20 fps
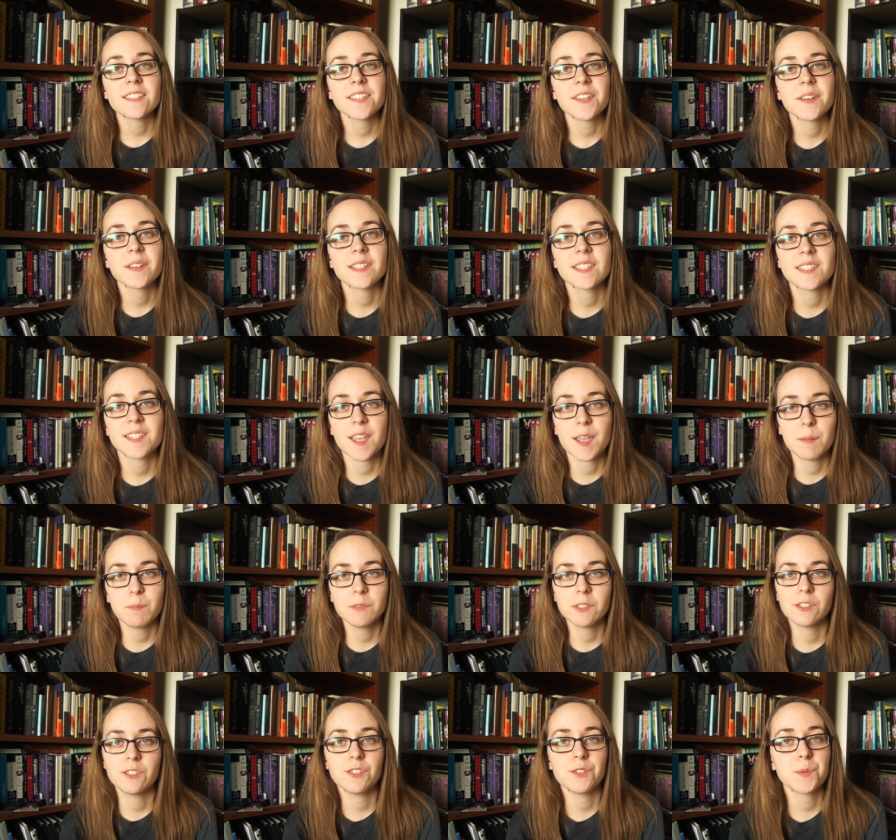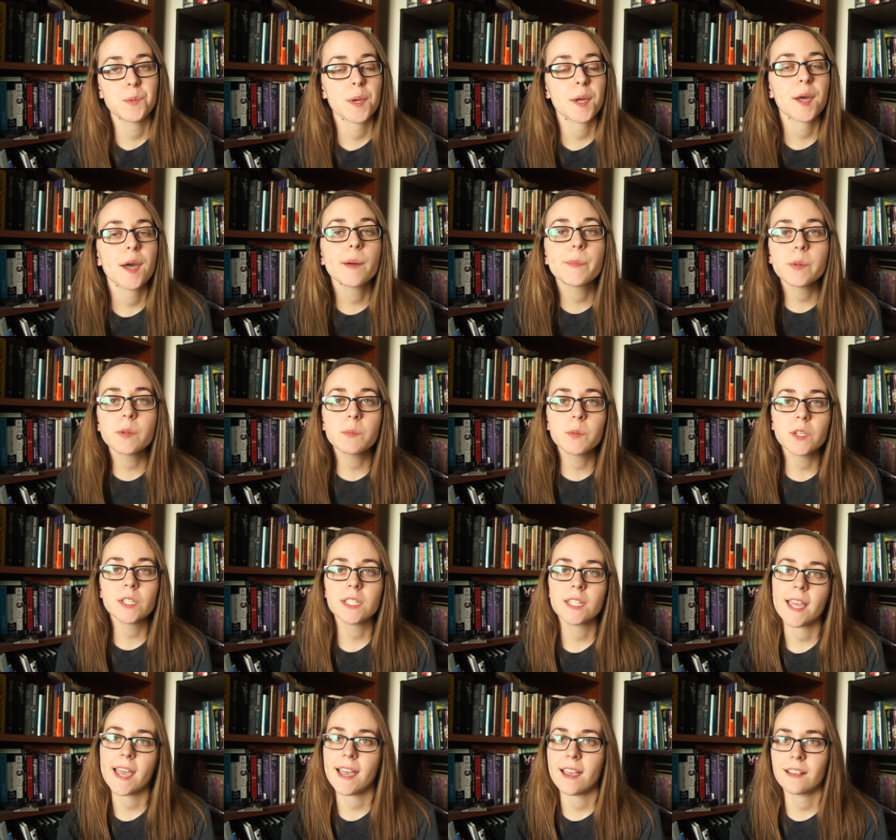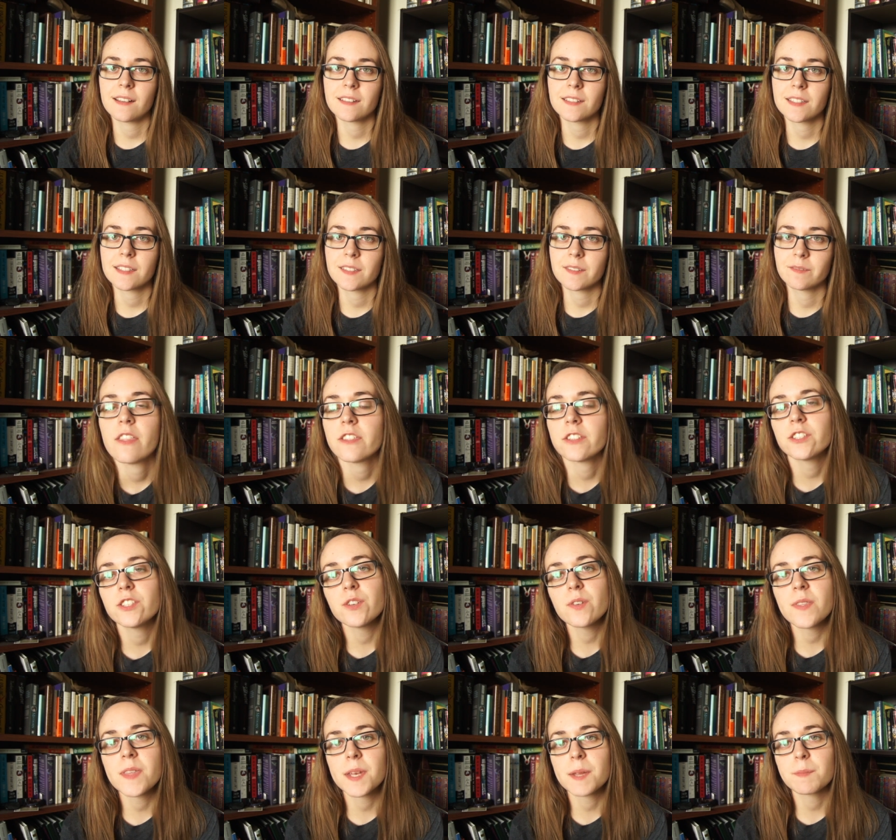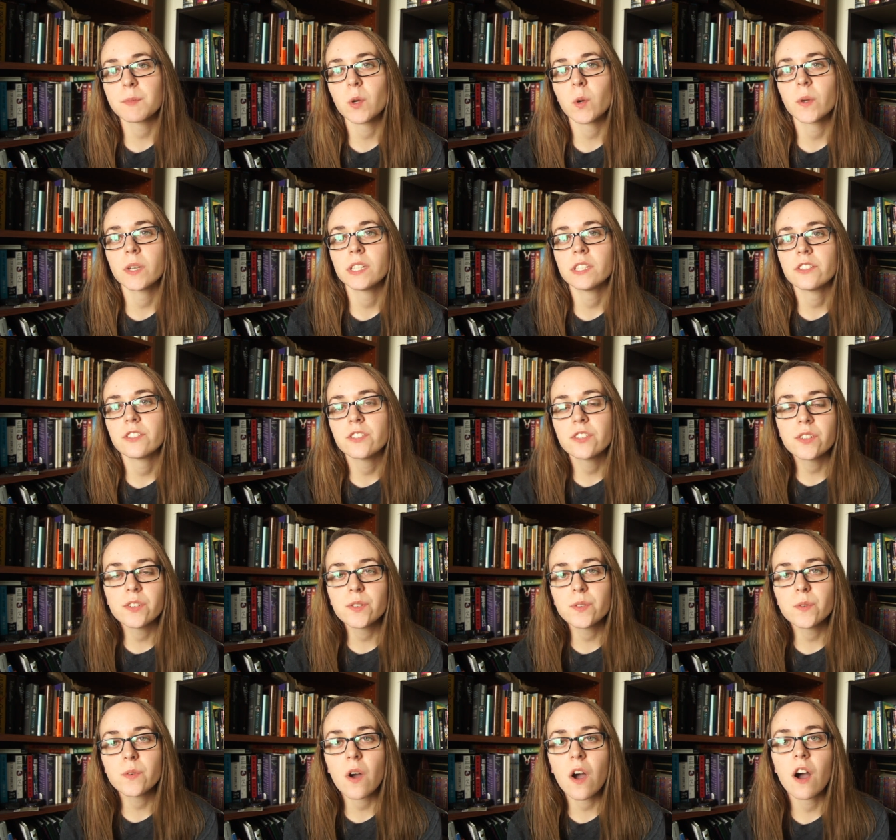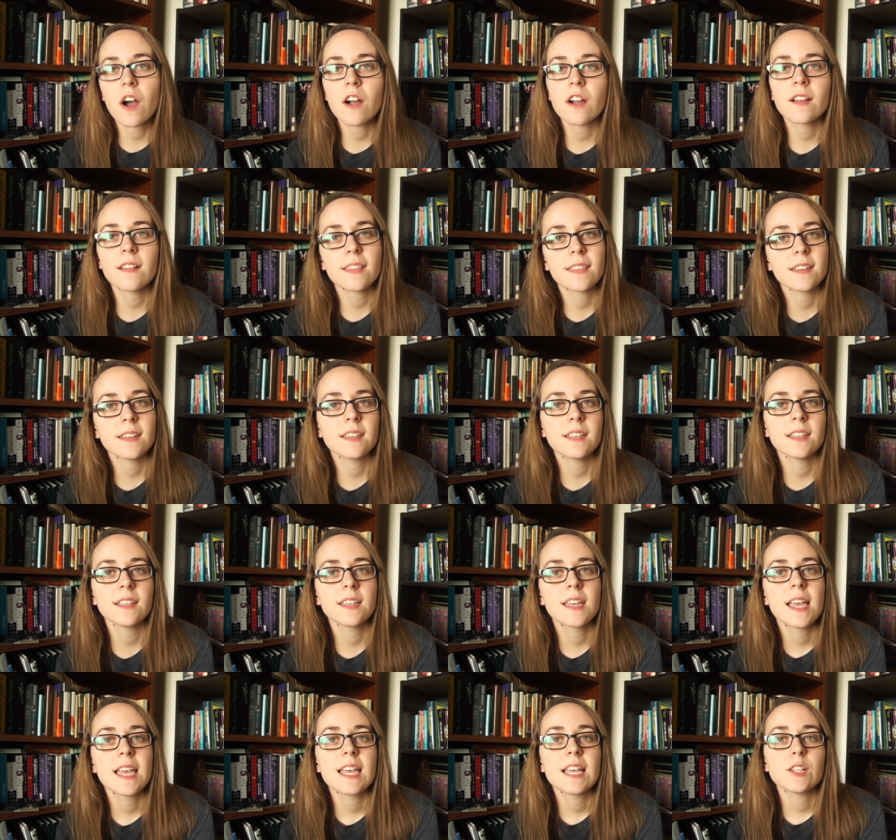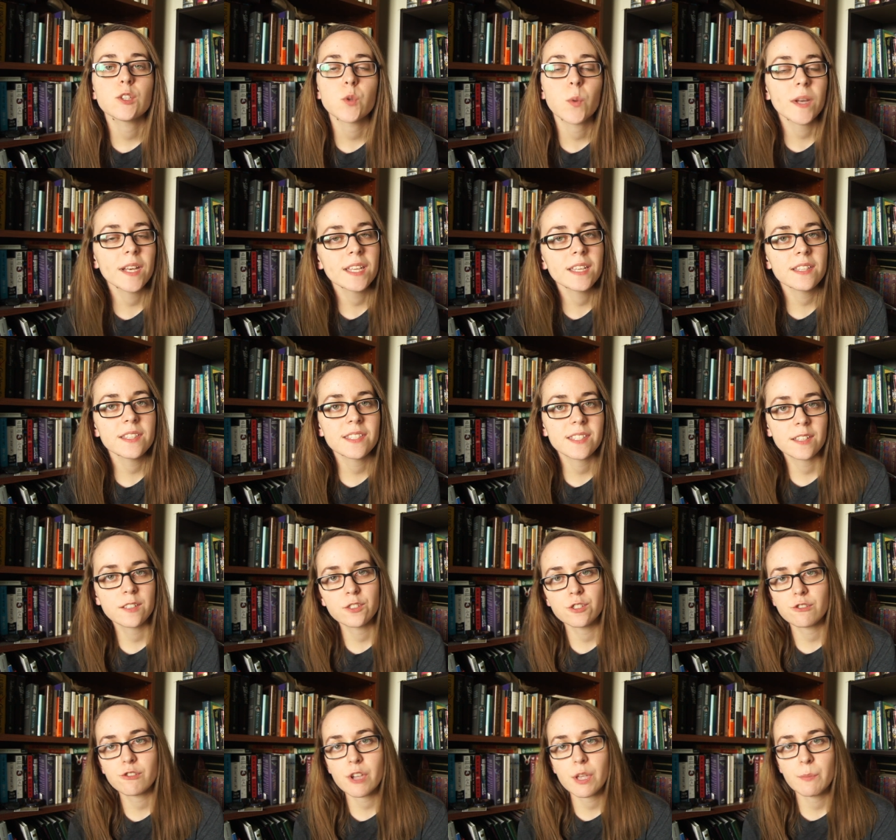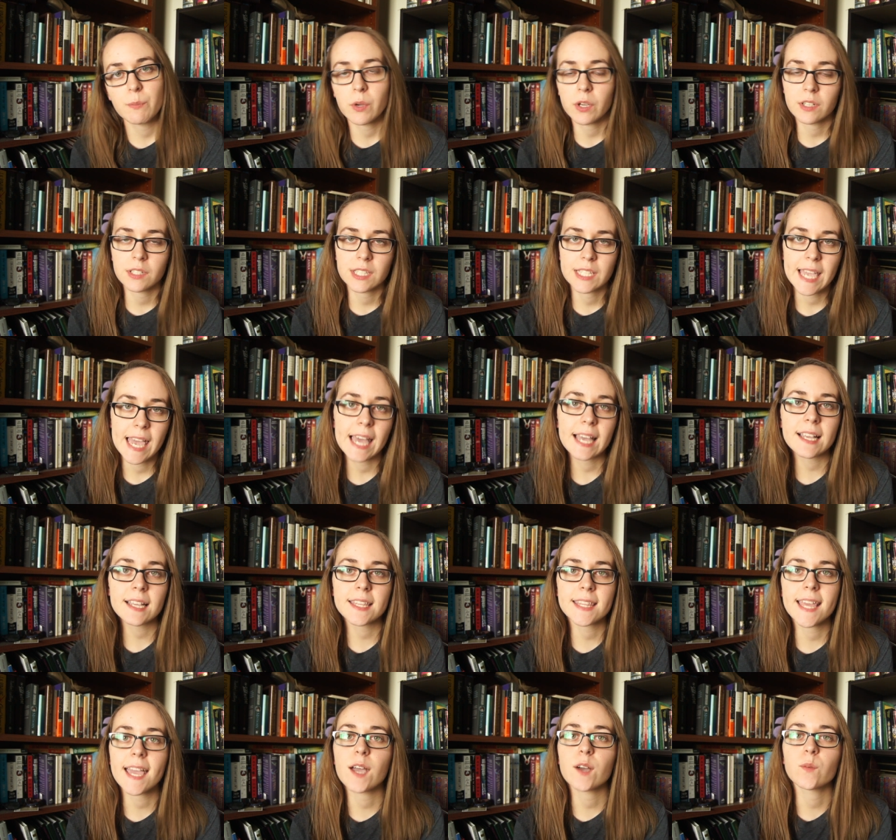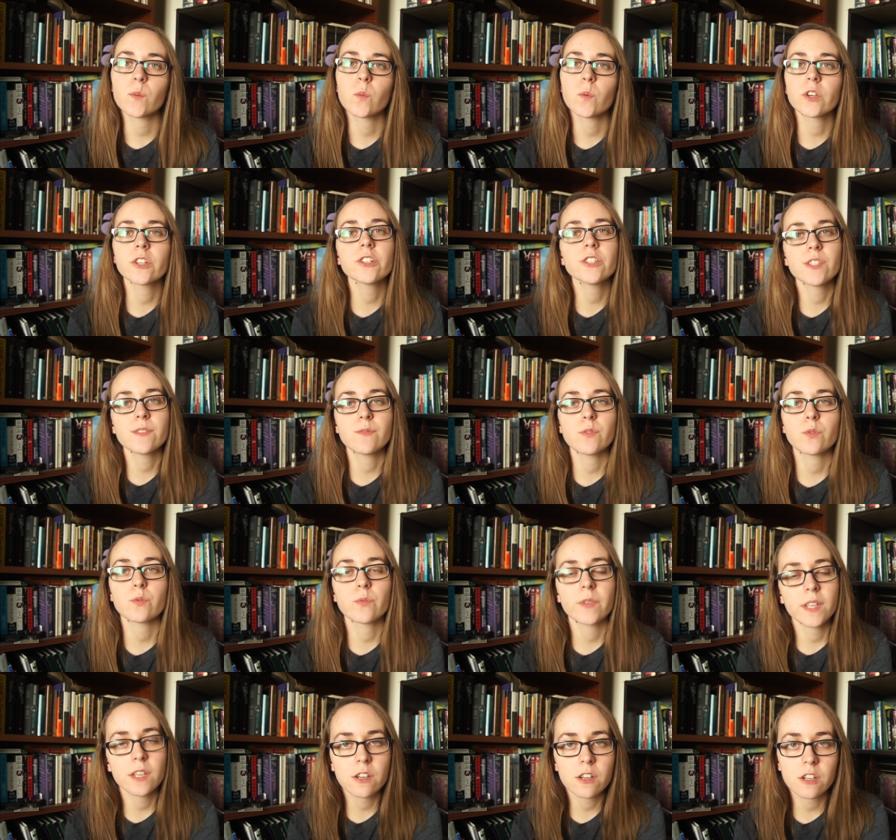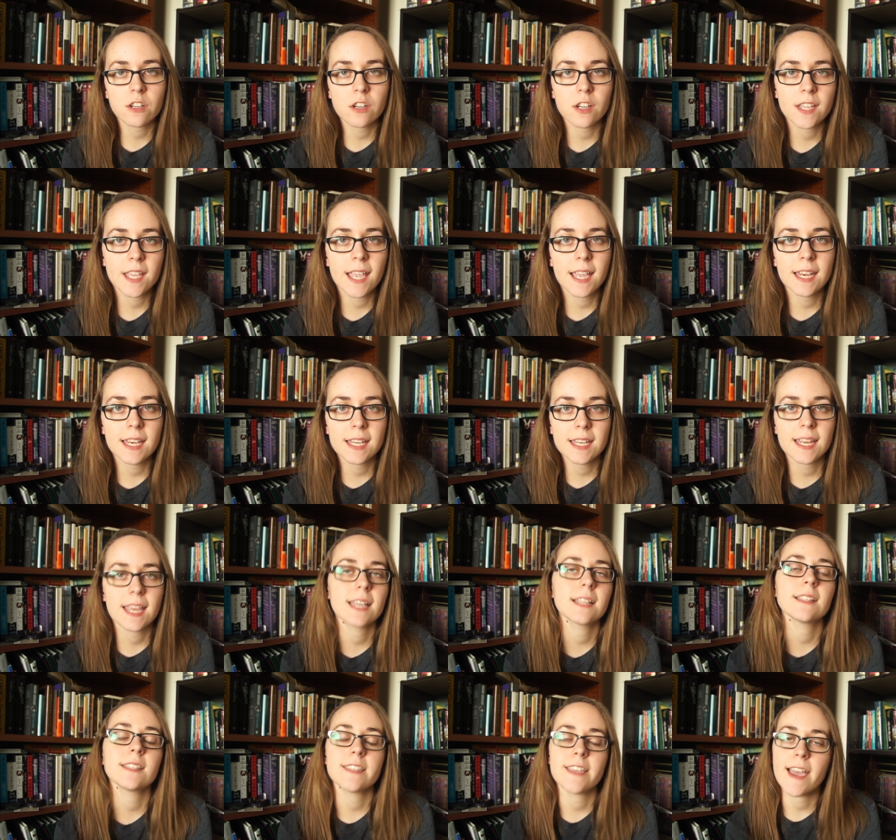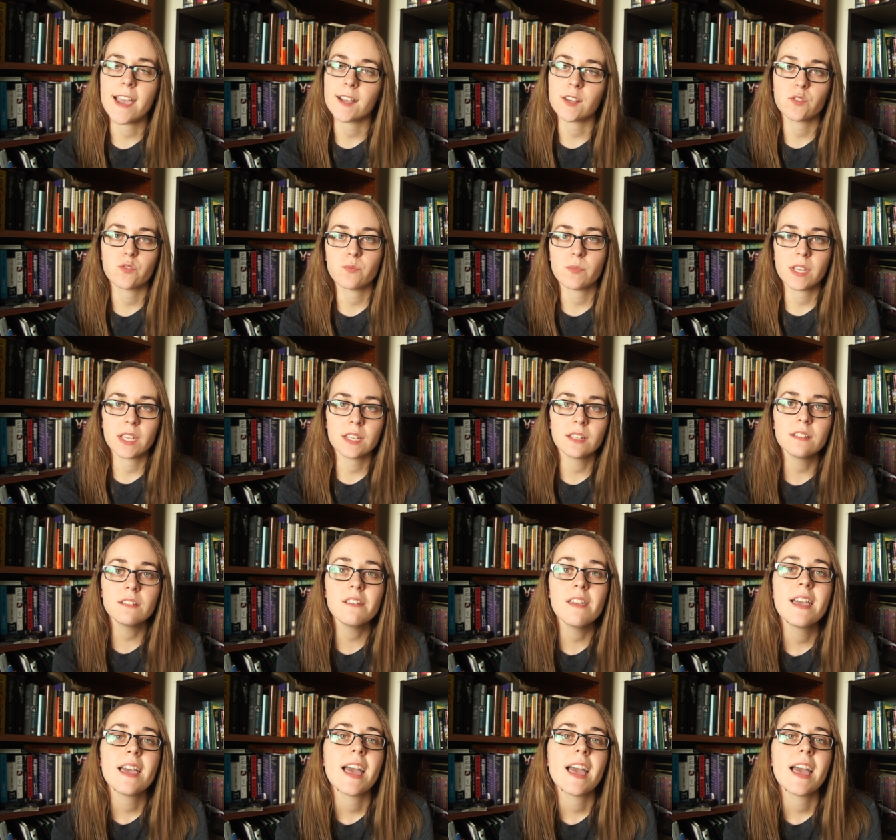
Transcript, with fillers: so it's time to do a couple more tags. The two that I'm going to do are the 20th Century Book Tag that Words of a Reader created and tagged me in,